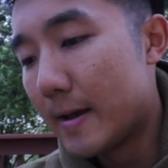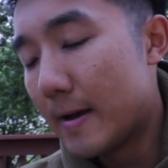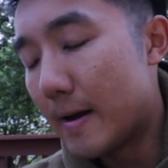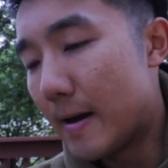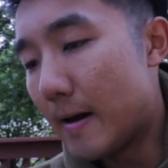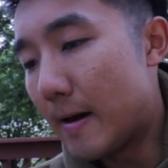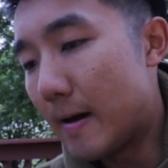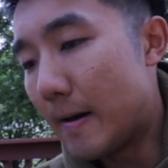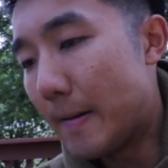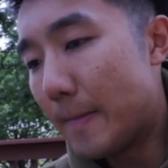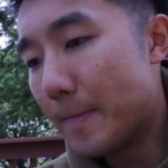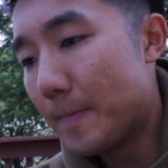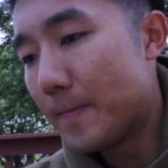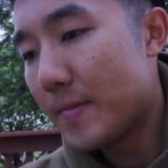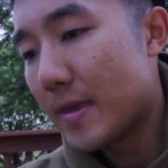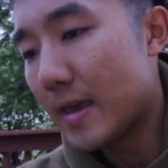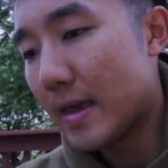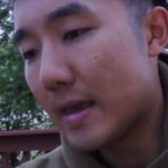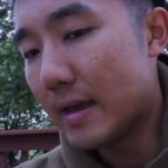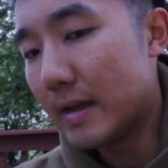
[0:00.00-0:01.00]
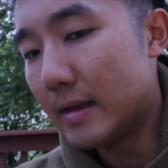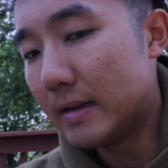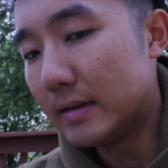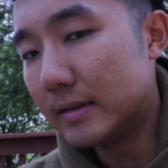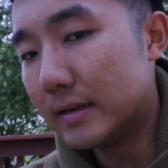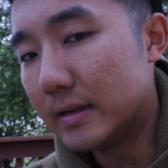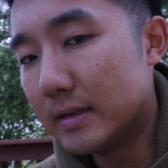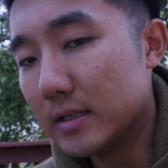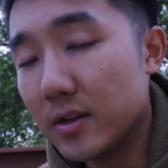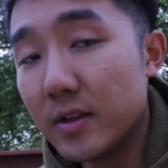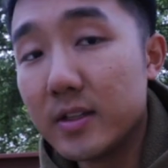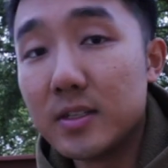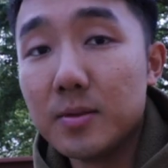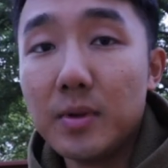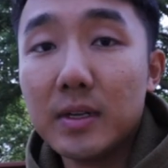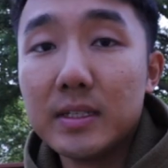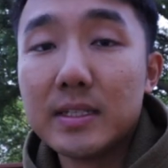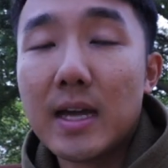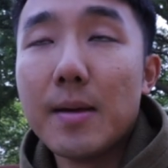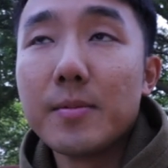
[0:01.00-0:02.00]
Um, and, uh, you know, it's a
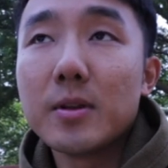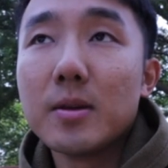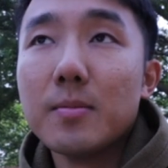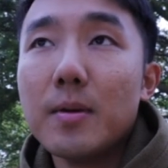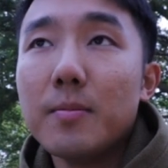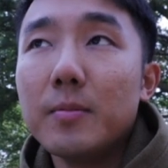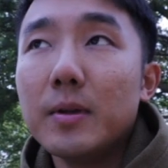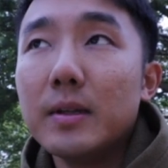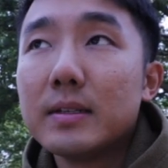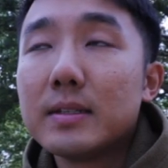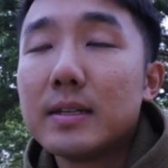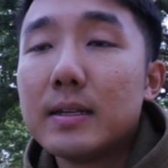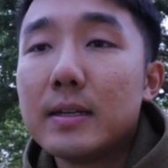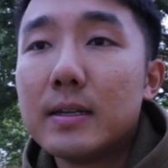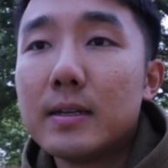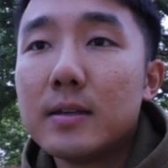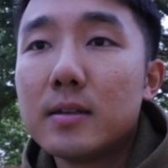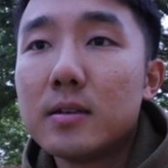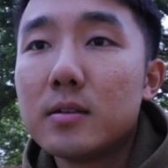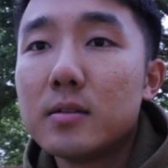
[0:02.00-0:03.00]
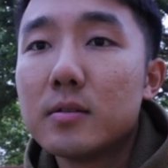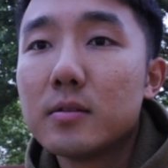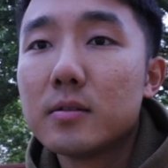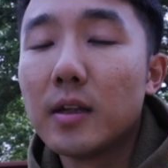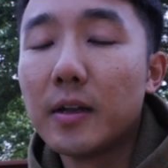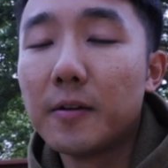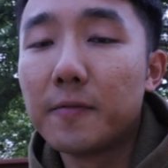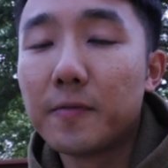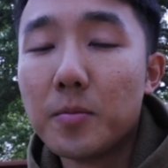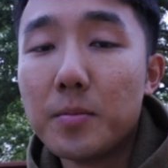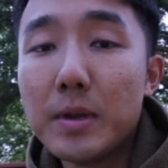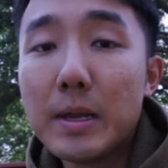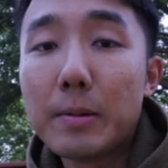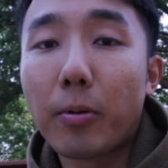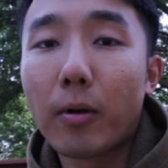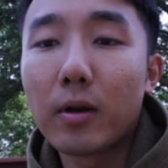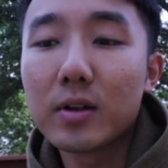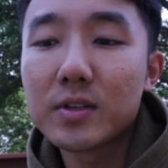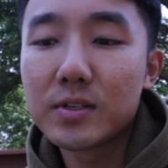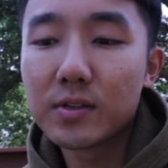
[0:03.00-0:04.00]
big time commitment. Like for me
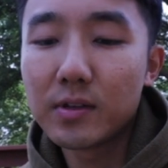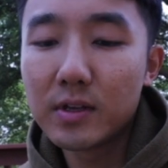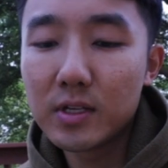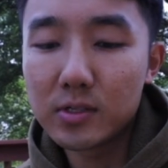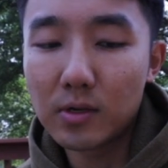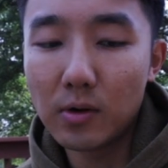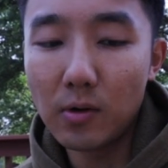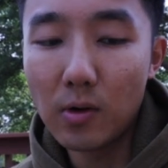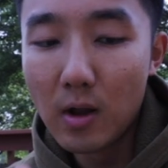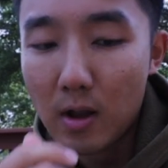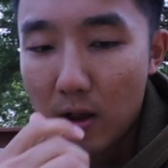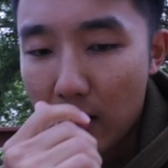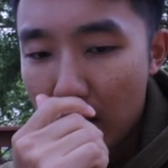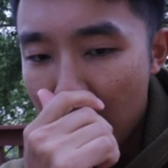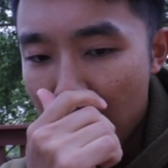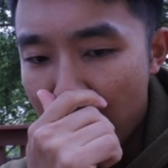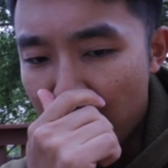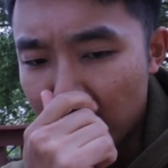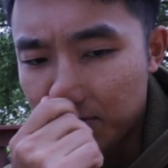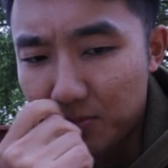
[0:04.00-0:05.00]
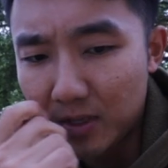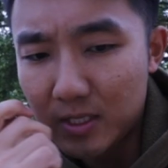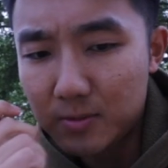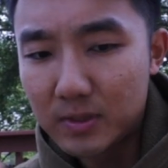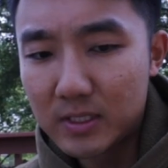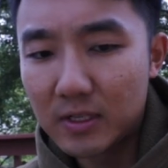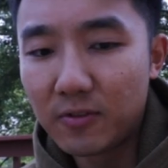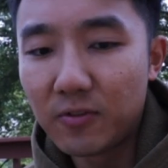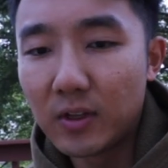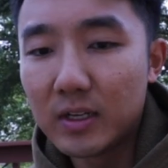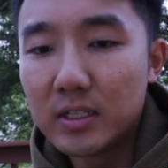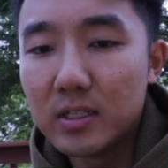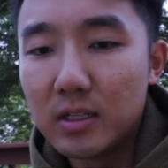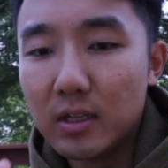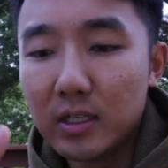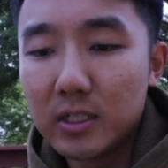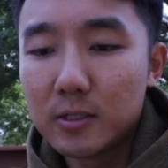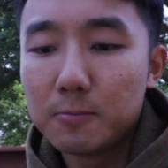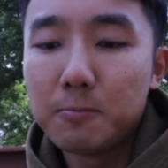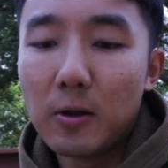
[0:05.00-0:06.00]
personally, so I'll speak specifically to the
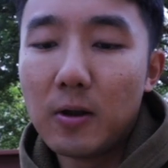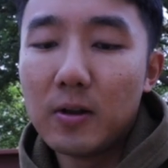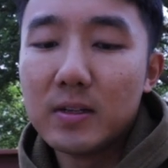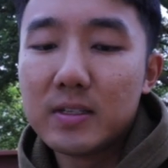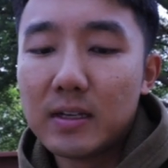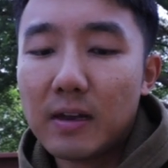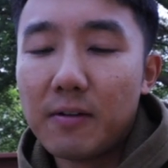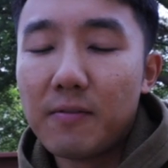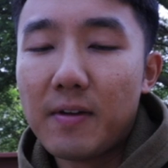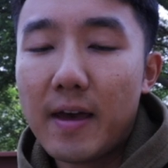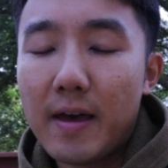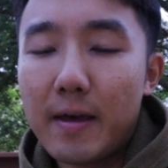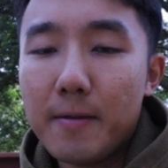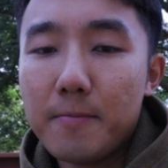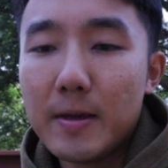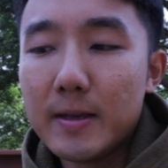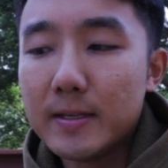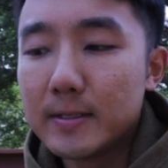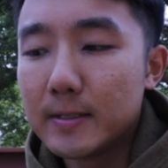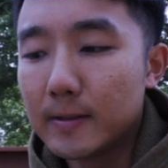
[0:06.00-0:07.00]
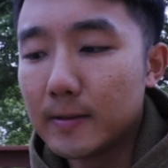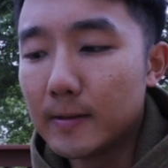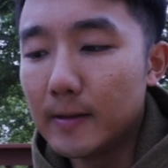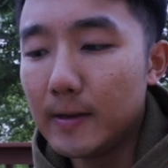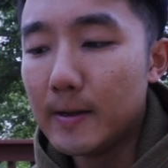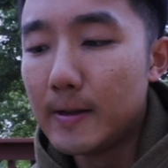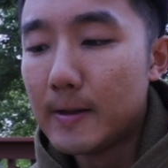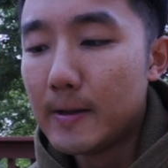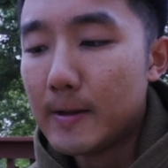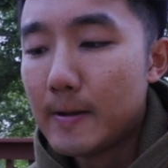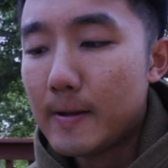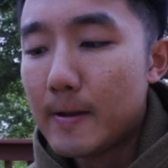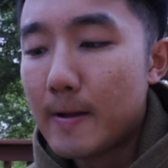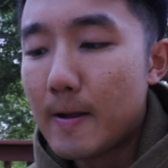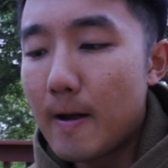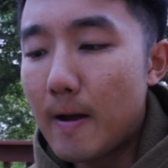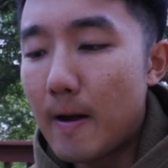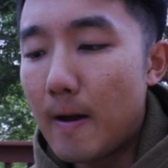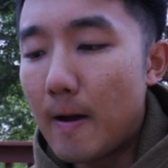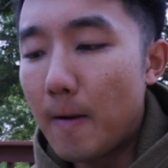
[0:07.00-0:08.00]
experience that I've had basically
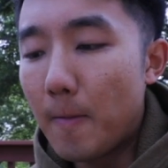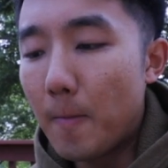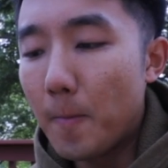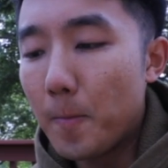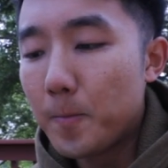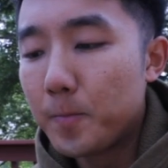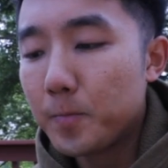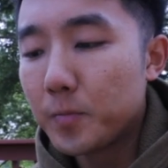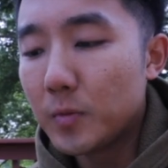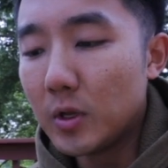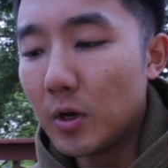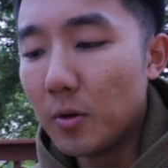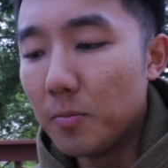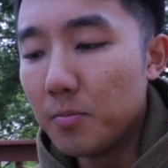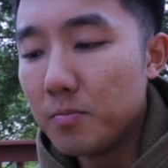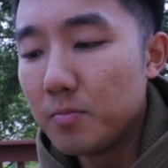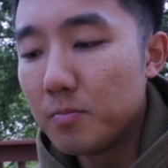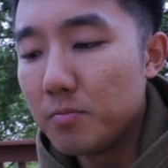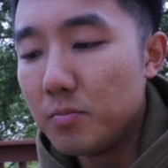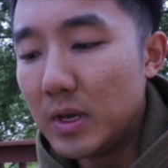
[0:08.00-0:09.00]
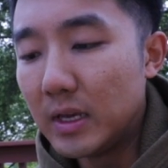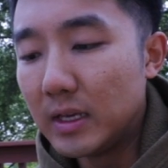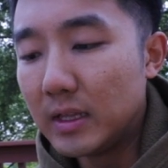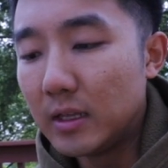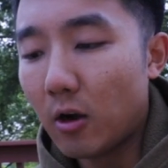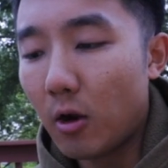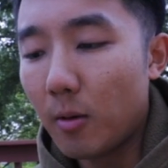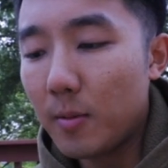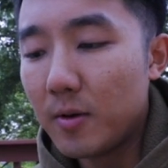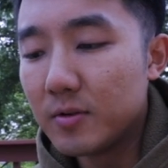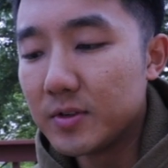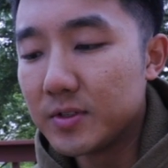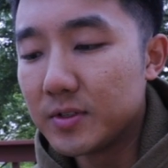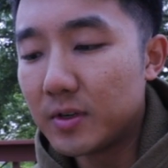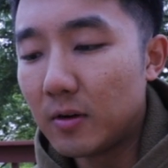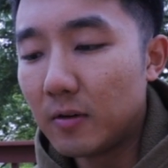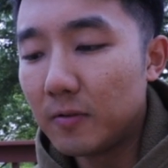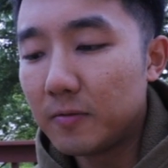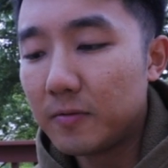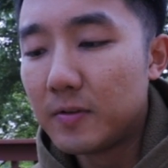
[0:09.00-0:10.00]
um, you know, being in the Army
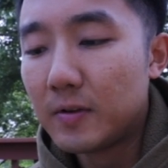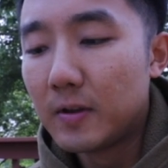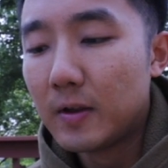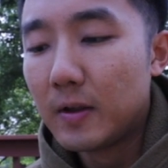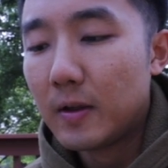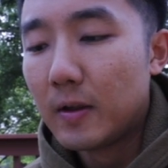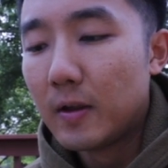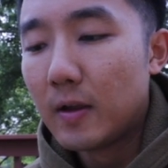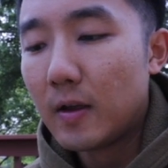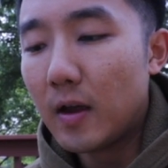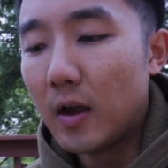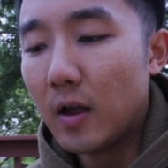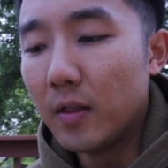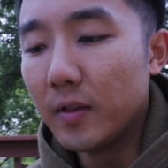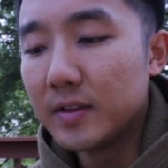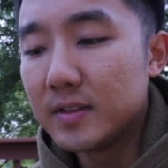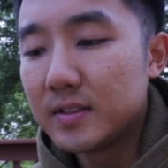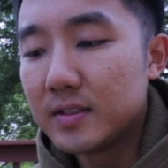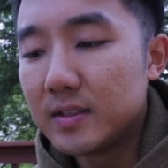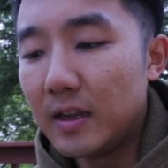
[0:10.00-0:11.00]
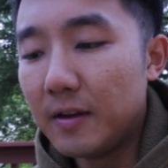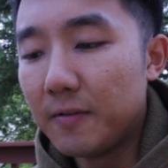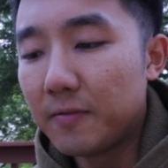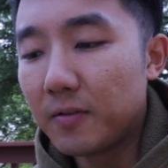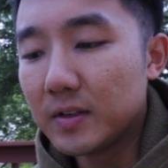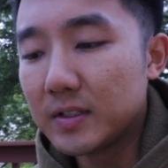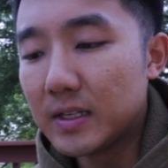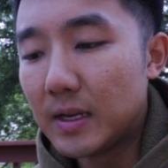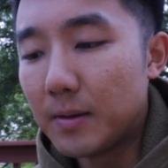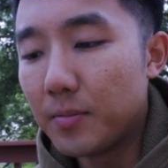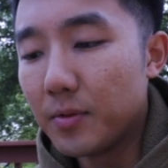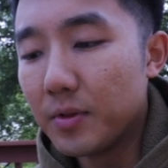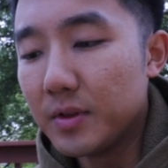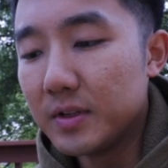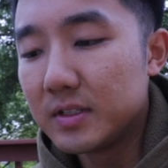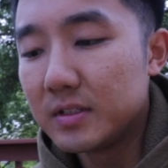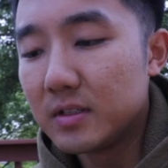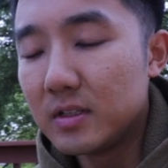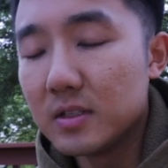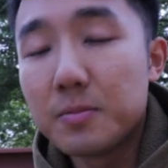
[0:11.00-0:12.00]
Reserve, uh, let's say, for example,
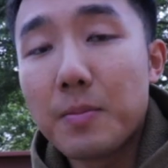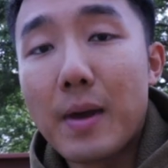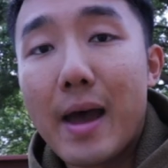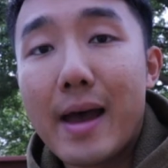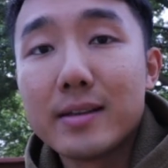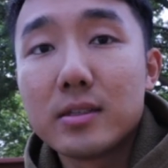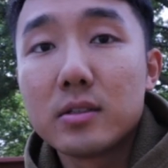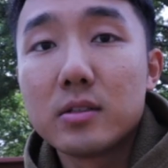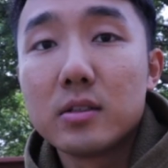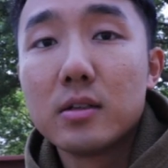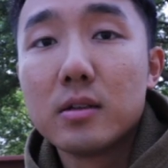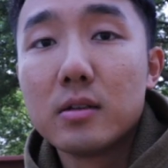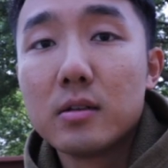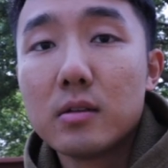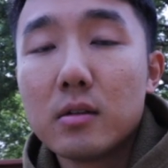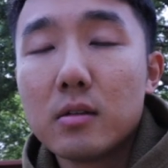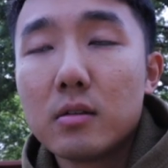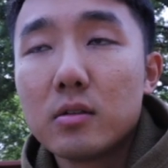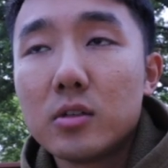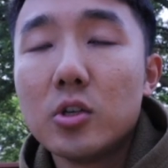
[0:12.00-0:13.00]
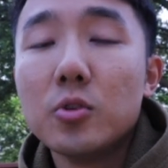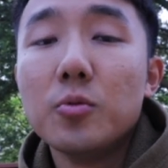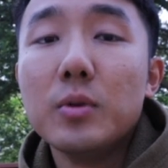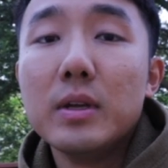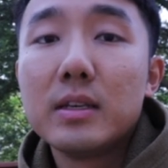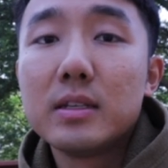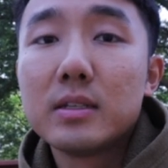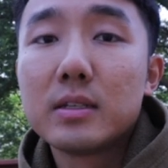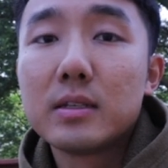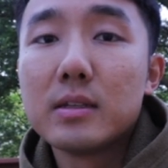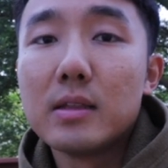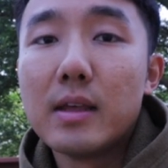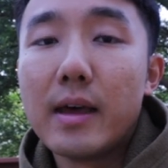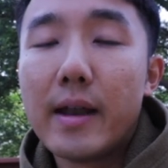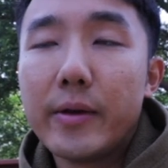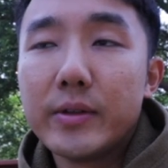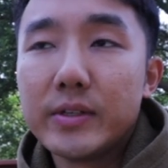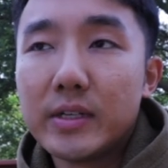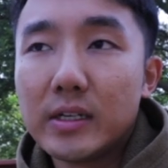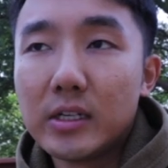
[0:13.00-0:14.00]
this, this past two weeks that
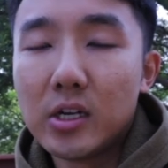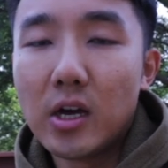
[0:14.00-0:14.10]
I was at